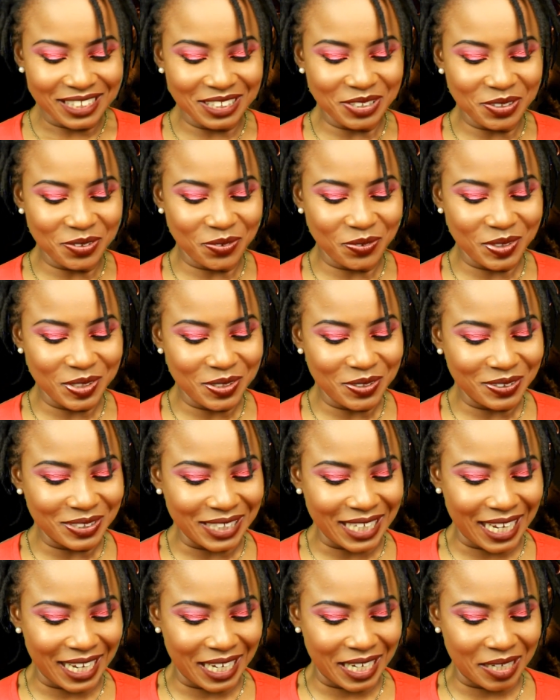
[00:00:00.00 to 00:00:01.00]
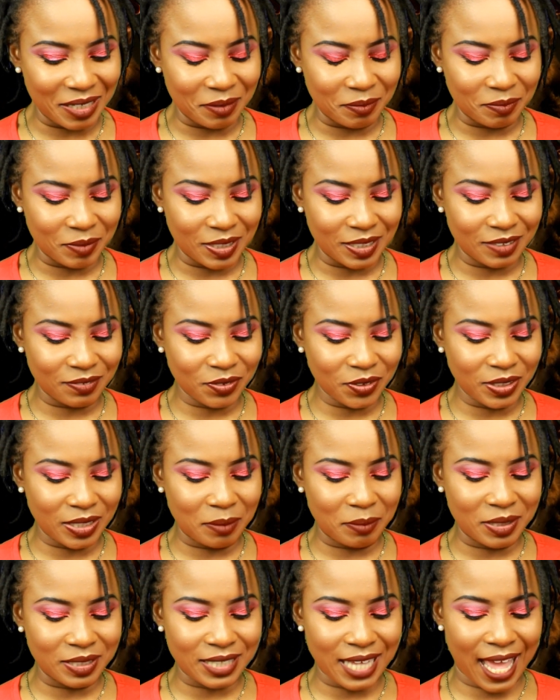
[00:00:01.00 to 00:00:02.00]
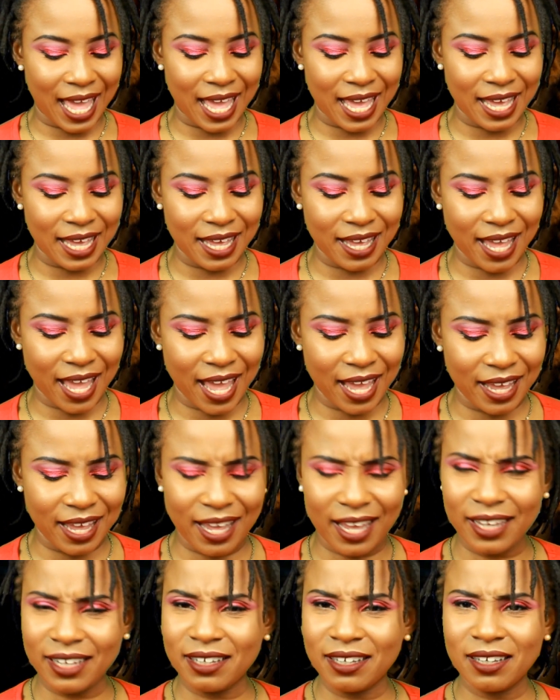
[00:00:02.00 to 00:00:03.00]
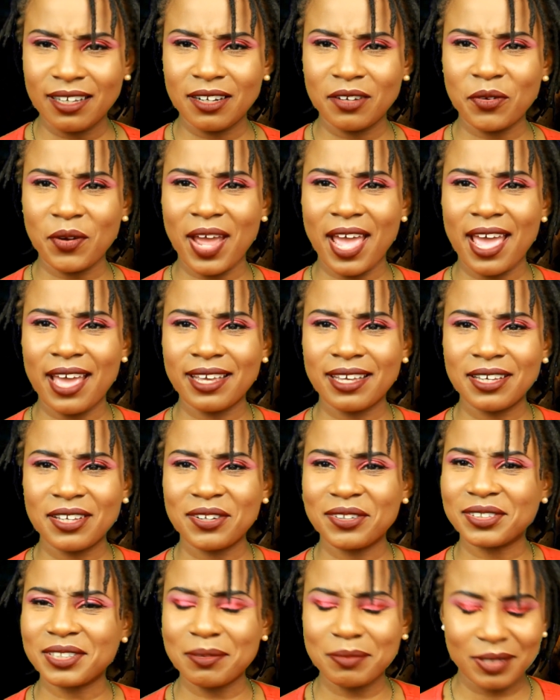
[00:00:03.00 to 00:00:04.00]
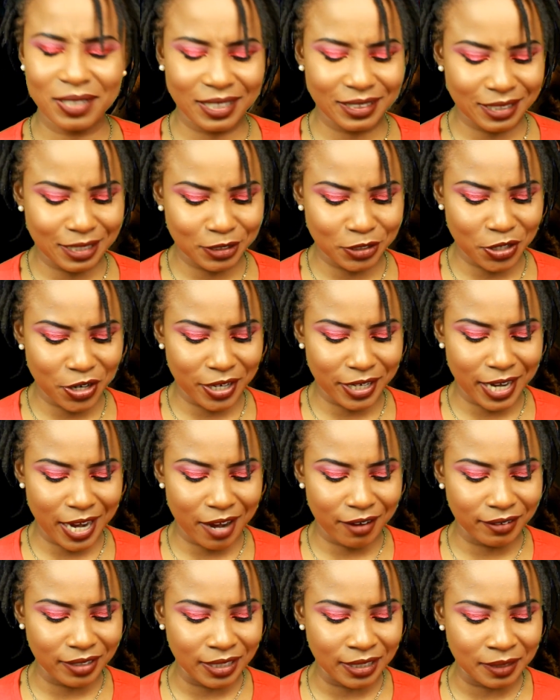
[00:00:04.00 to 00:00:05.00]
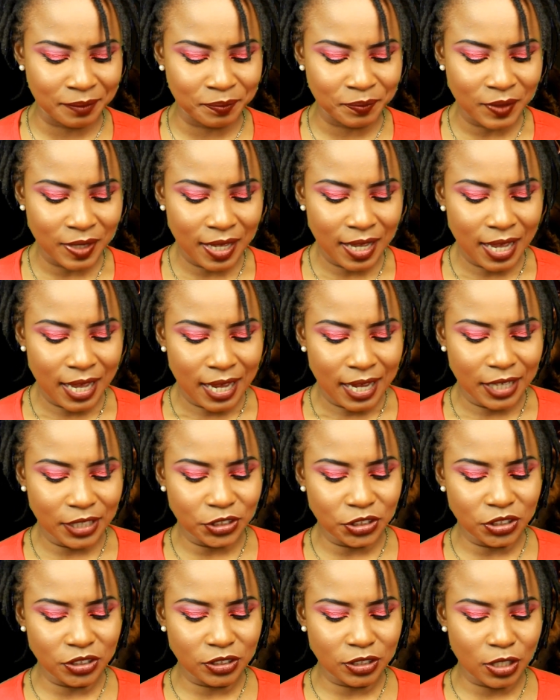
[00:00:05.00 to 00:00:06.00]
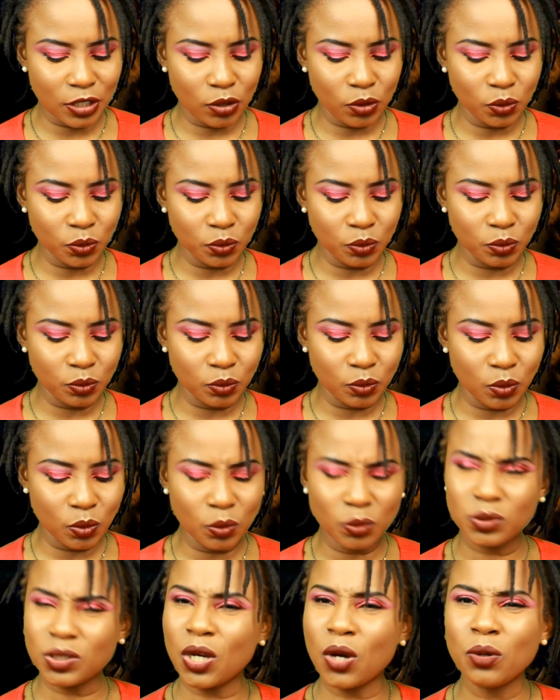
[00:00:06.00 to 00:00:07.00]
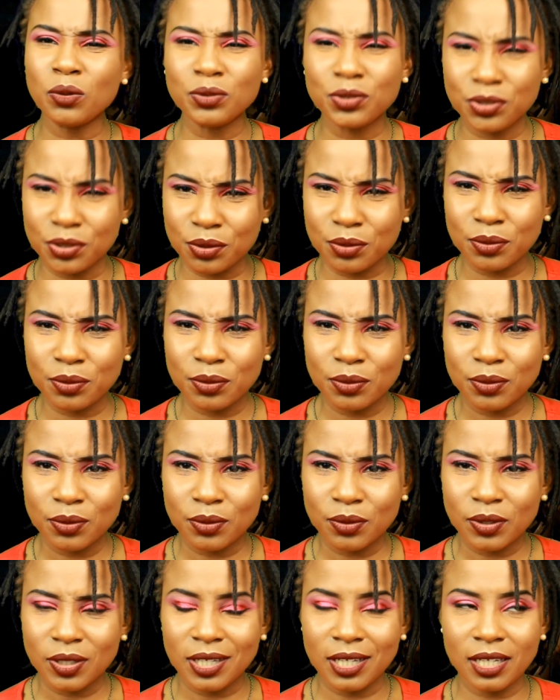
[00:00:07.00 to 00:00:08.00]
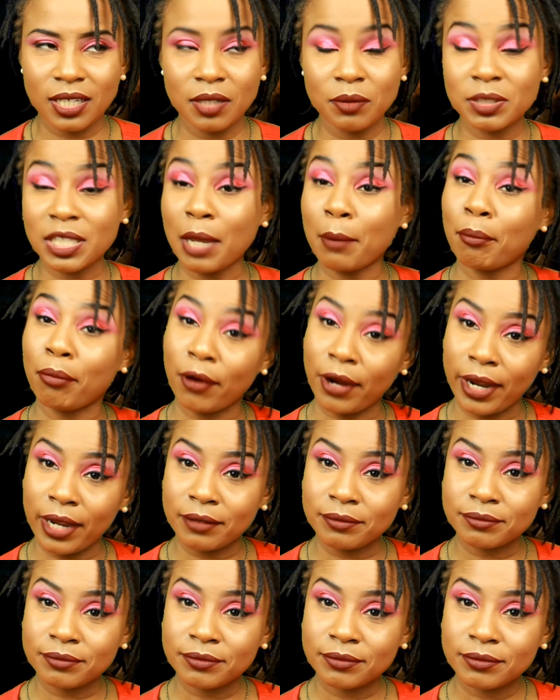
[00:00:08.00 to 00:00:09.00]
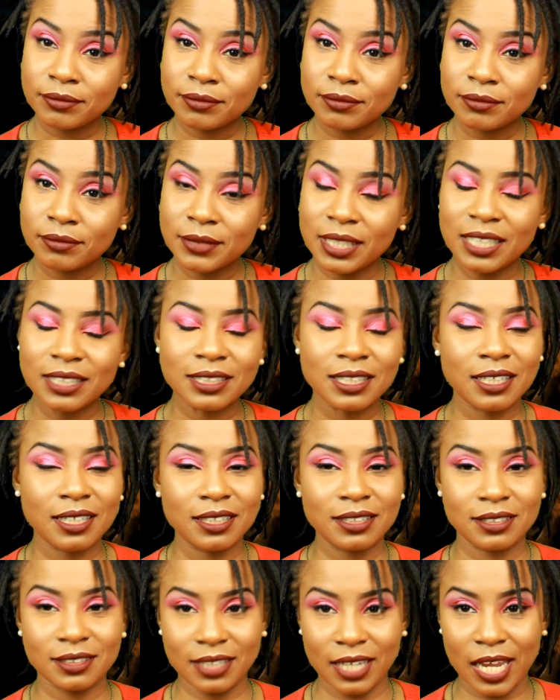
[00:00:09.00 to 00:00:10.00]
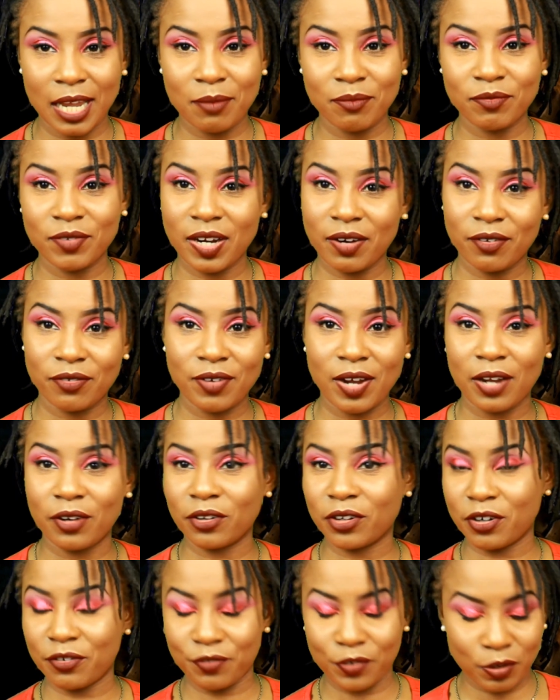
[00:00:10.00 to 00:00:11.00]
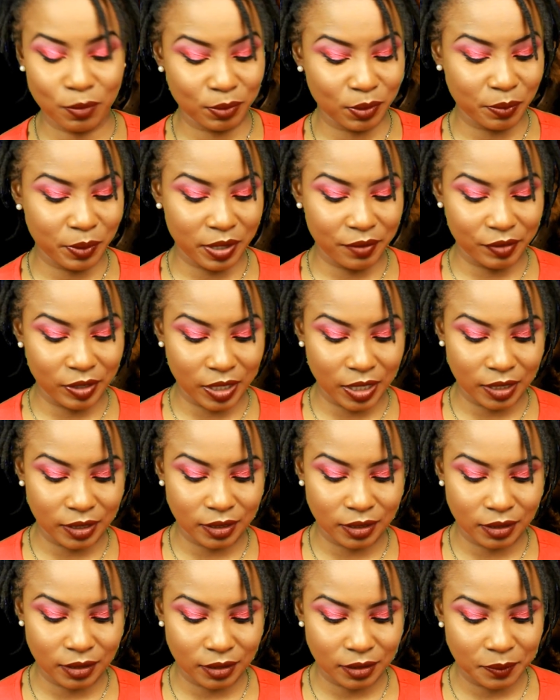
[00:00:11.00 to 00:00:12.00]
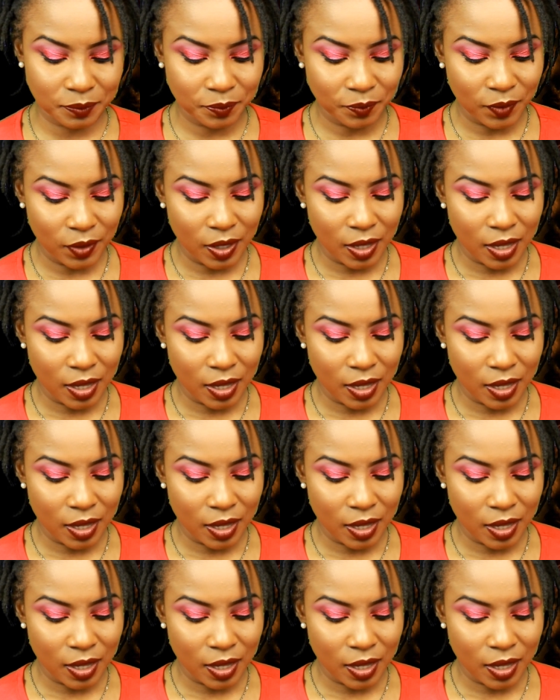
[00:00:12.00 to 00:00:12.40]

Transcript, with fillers: so the real name, his real name is A- A- Agian or Agian or something like that, Targaryen. And she said, "Who who told you?" And he was like, "Bran." He said, "And Sam verified or confirmed or whatever the case is."